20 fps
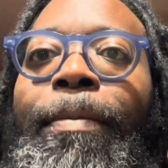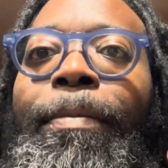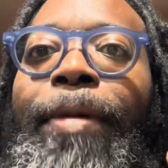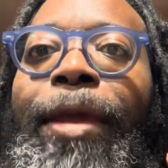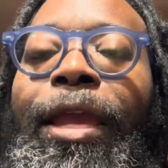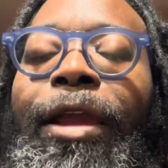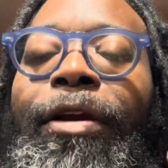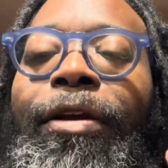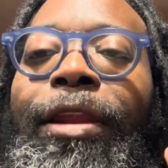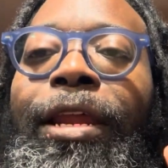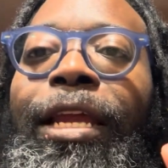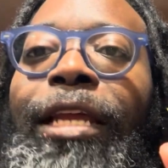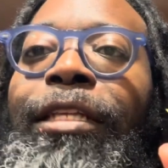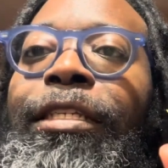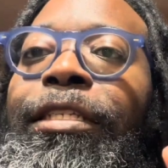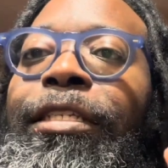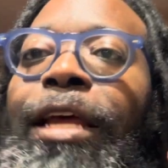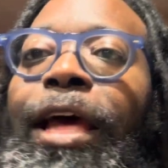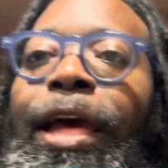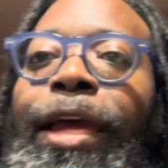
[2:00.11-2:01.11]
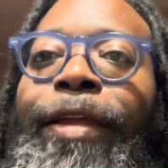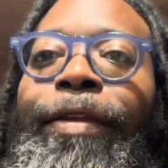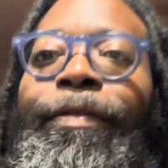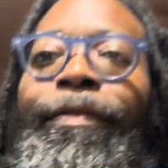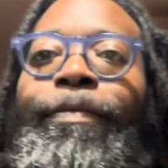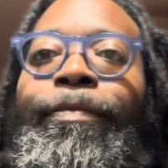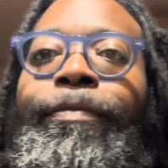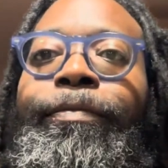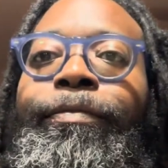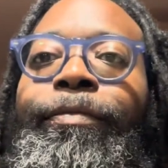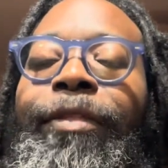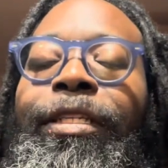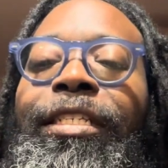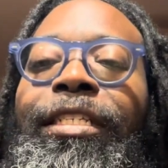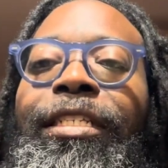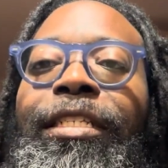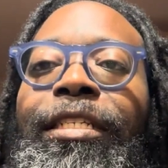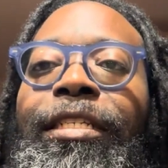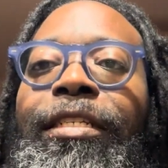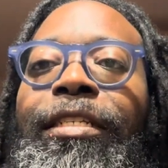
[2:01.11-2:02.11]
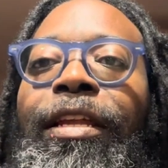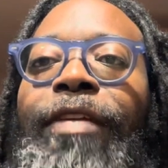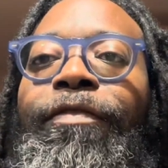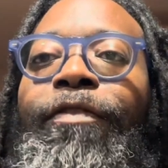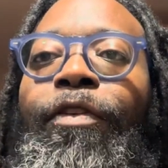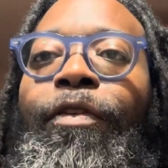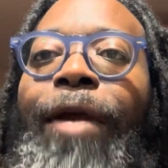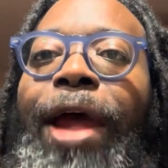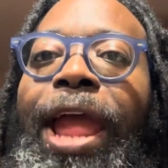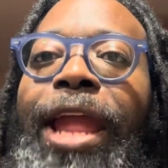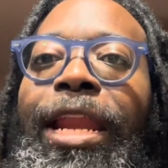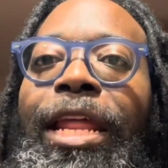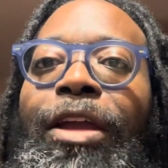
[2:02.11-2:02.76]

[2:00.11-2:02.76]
pink on the inside. This is the variety